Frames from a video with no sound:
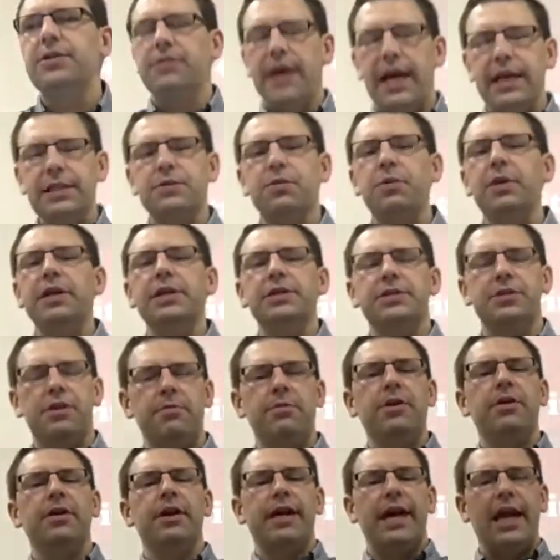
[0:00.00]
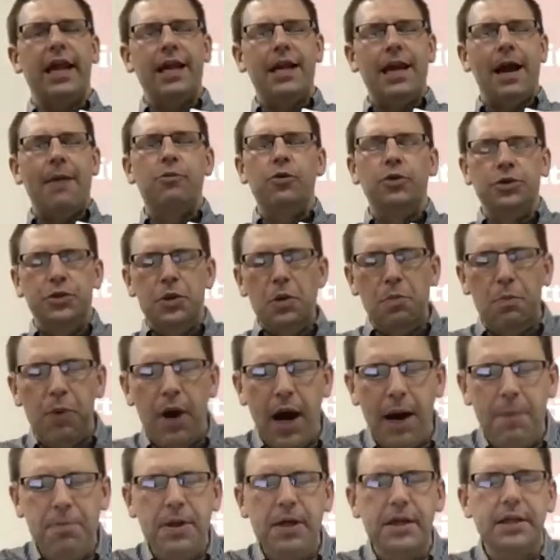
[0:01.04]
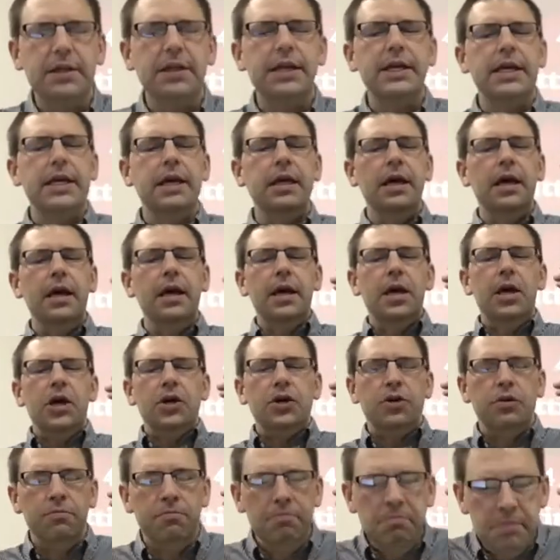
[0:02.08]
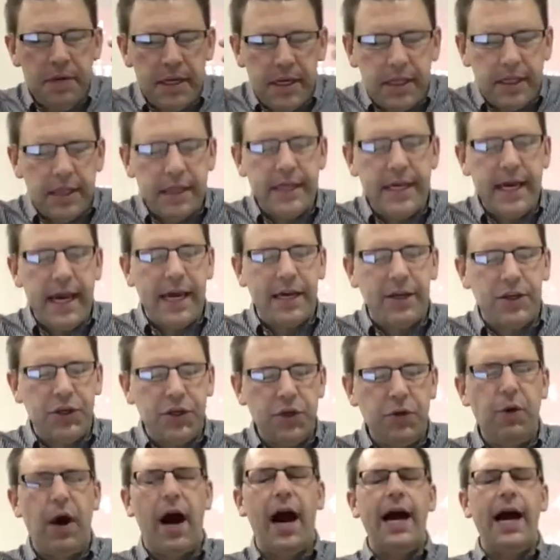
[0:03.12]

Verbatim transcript: That's what he's communicating. I'm going to publicly humiliate you.